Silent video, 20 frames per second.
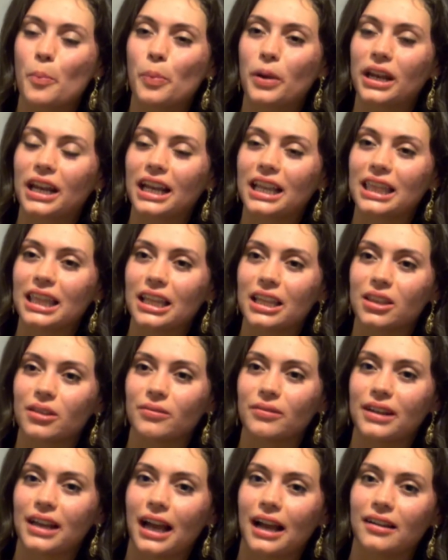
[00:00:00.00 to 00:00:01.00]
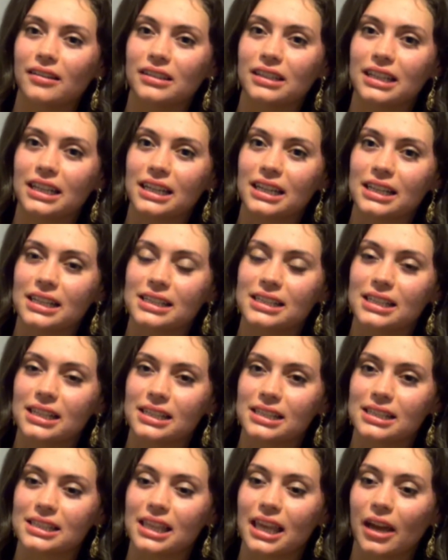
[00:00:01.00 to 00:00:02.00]
But I think the reality
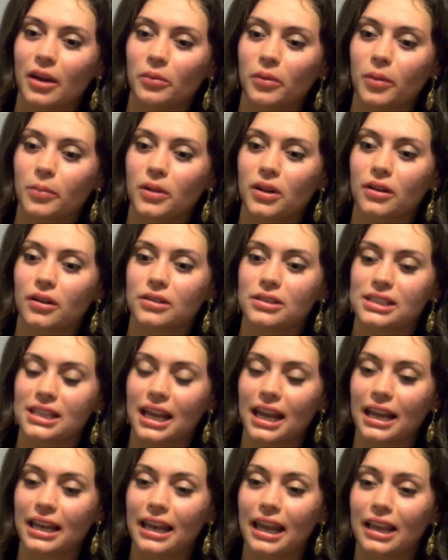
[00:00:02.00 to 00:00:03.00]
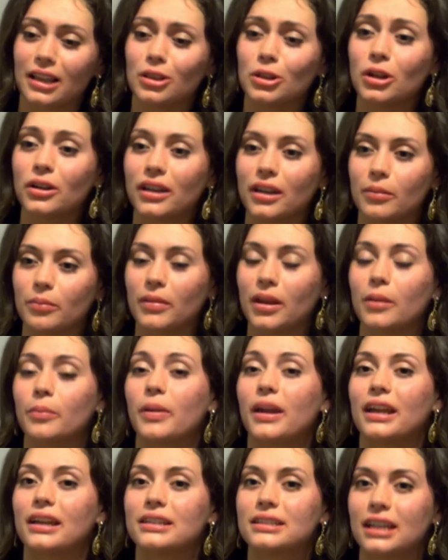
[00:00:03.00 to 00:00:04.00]
is that women are saying, look at me,
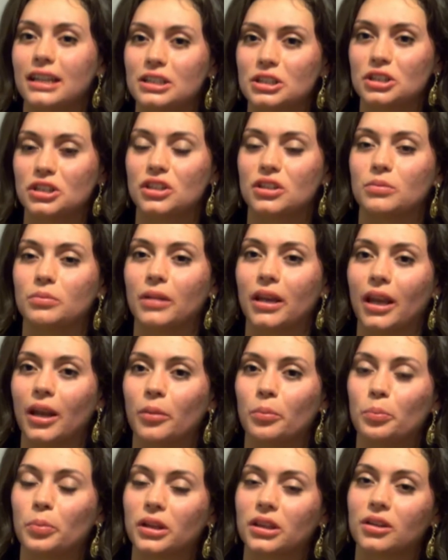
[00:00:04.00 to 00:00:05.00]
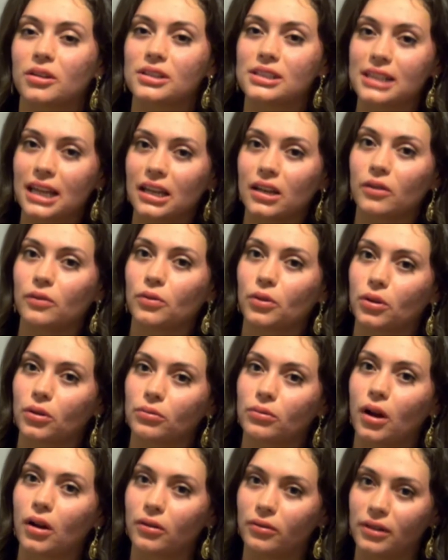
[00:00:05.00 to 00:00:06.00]
pay attention to me, but they're saying it for
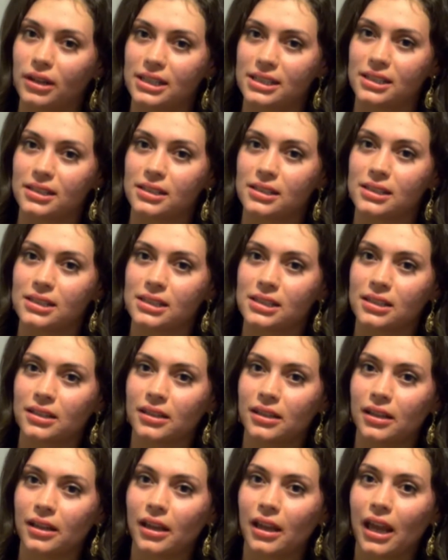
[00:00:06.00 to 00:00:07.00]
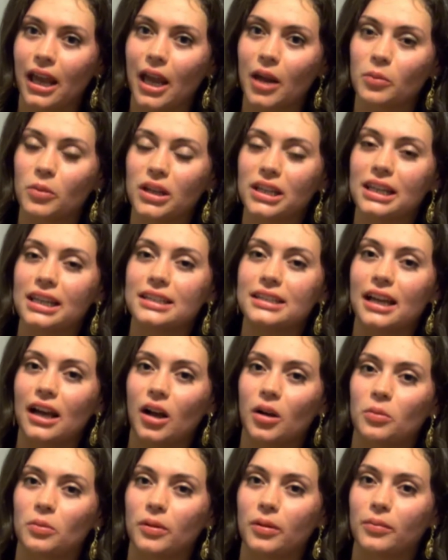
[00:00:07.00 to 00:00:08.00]
the wrong reasons. And we need to
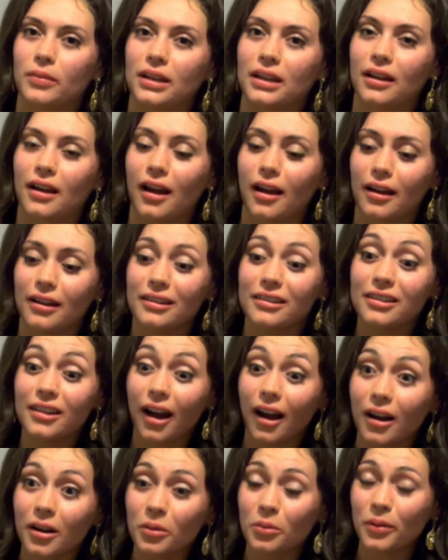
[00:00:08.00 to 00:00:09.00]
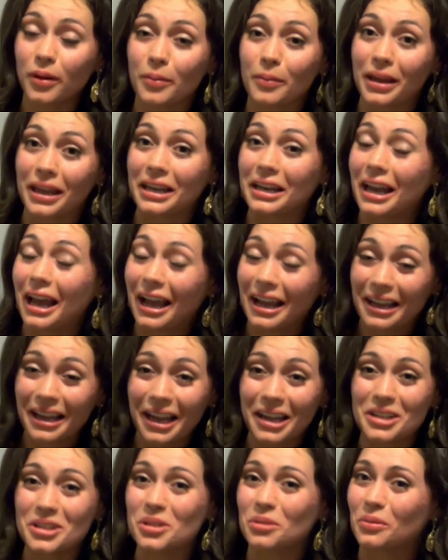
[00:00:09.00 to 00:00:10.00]
help women, young women,
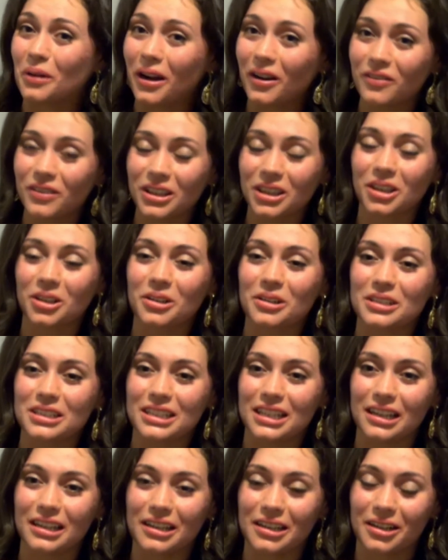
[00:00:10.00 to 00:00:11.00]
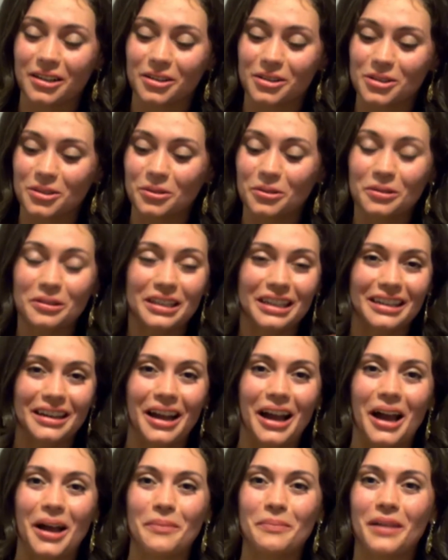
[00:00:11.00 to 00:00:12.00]
again, 12 and 13 years old and
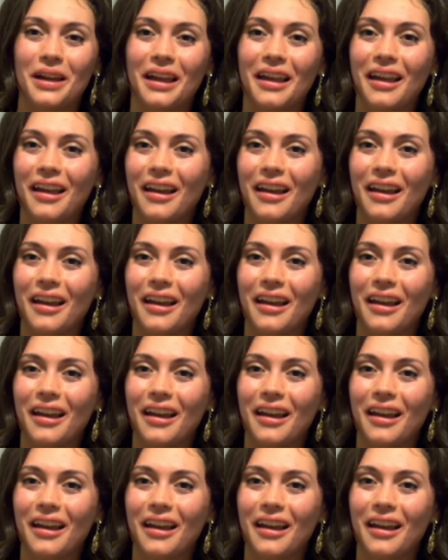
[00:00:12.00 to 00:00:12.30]
up,